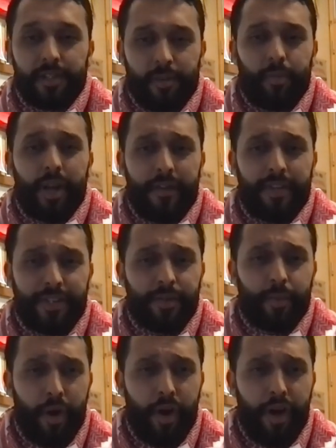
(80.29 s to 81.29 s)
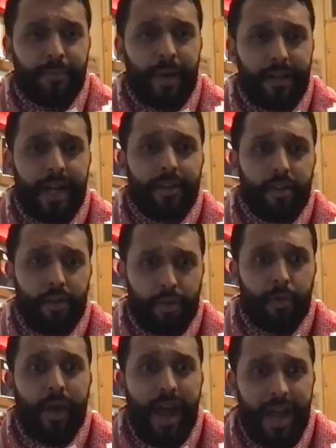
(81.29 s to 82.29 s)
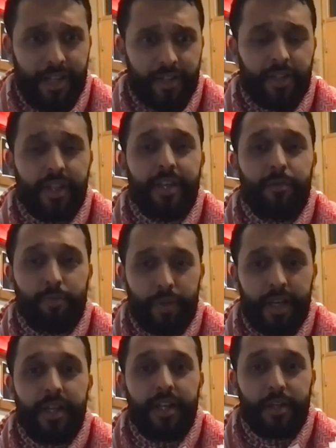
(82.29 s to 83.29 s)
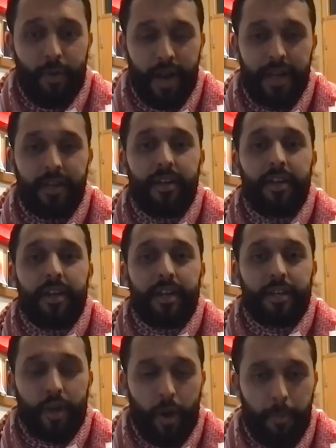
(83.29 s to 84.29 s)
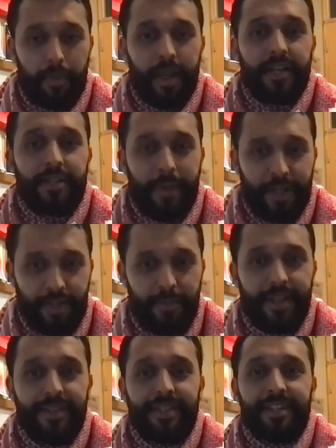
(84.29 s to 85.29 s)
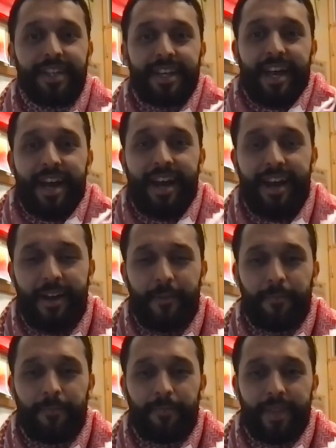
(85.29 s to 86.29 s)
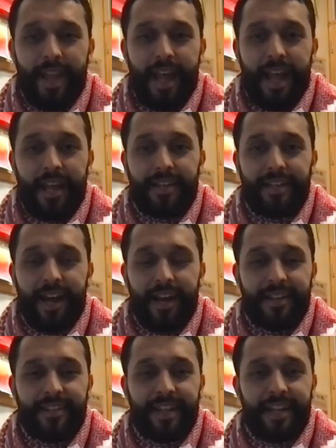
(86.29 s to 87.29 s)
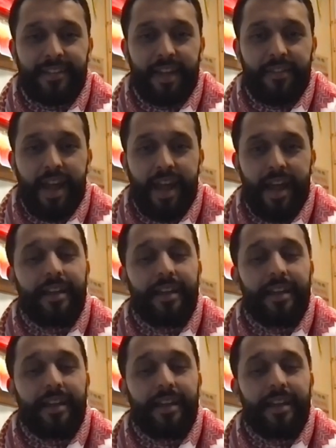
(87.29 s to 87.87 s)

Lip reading: whatever, just words, but like through actually really great complex measurement and understandings like that.